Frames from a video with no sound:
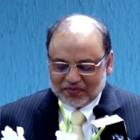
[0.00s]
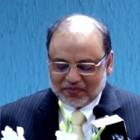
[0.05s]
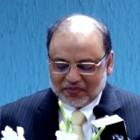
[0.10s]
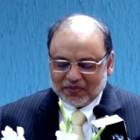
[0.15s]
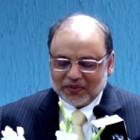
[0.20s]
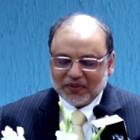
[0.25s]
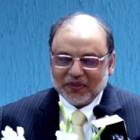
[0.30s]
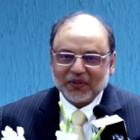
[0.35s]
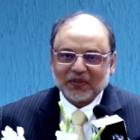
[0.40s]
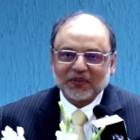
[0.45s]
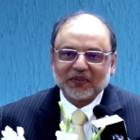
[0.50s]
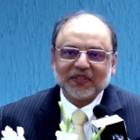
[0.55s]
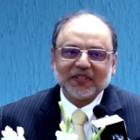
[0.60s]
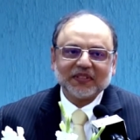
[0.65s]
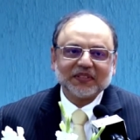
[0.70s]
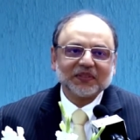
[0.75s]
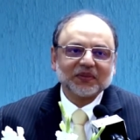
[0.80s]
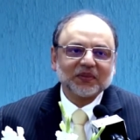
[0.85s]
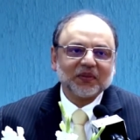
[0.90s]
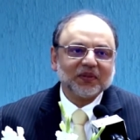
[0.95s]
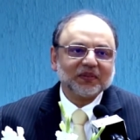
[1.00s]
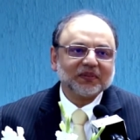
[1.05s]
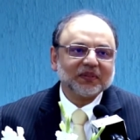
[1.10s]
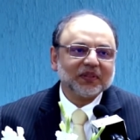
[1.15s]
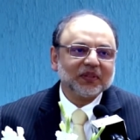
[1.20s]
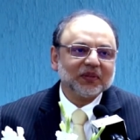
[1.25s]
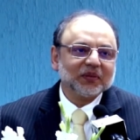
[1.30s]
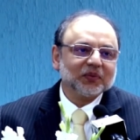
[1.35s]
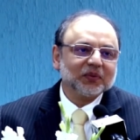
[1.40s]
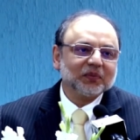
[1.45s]
for His
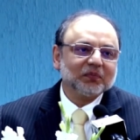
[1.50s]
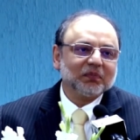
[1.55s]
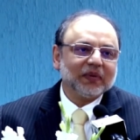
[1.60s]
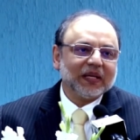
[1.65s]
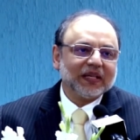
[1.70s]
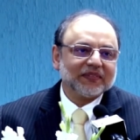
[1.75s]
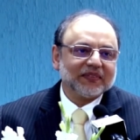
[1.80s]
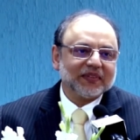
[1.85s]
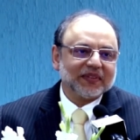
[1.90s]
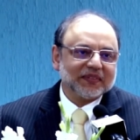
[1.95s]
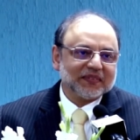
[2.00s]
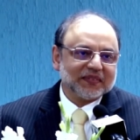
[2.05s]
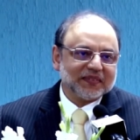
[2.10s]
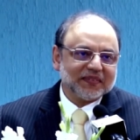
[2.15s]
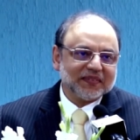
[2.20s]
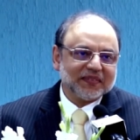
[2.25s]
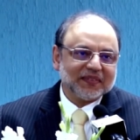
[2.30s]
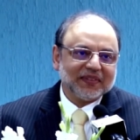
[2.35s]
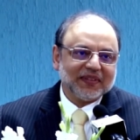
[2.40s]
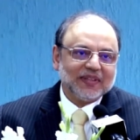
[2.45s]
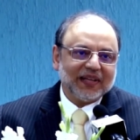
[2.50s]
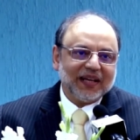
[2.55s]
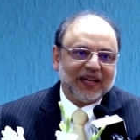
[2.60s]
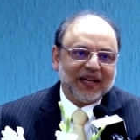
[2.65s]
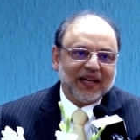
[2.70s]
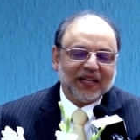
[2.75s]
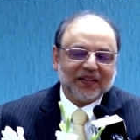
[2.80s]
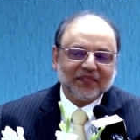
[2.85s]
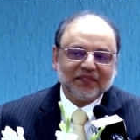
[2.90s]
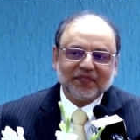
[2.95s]
continued blessings
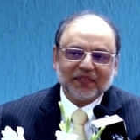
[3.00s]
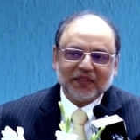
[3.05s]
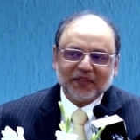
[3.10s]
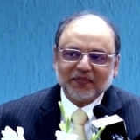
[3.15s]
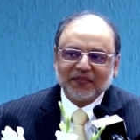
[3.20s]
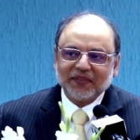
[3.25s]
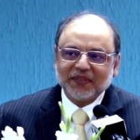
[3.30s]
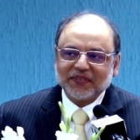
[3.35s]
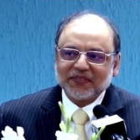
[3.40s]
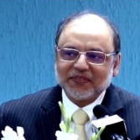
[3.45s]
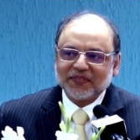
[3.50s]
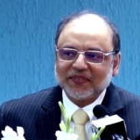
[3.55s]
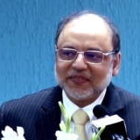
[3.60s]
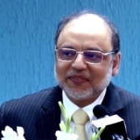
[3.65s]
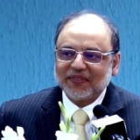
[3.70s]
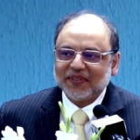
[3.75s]
and favors